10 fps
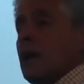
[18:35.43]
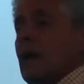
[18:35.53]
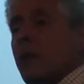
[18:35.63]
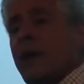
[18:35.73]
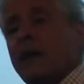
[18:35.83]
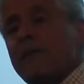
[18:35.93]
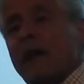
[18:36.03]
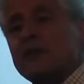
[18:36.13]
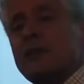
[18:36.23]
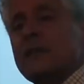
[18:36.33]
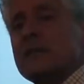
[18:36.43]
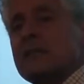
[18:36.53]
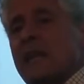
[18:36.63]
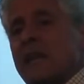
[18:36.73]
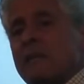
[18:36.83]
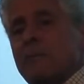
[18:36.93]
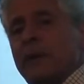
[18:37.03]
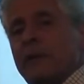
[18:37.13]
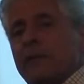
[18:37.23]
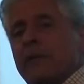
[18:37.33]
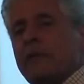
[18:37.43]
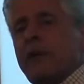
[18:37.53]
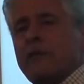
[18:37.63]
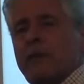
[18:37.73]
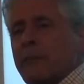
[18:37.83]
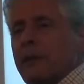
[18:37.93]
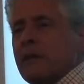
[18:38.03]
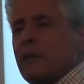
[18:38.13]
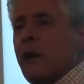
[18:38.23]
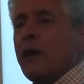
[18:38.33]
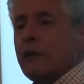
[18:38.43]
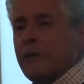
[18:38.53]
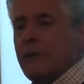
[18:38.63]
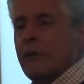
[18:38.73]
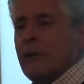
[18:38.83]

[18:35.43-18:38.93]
Now, we have actually seen periods of rapid growth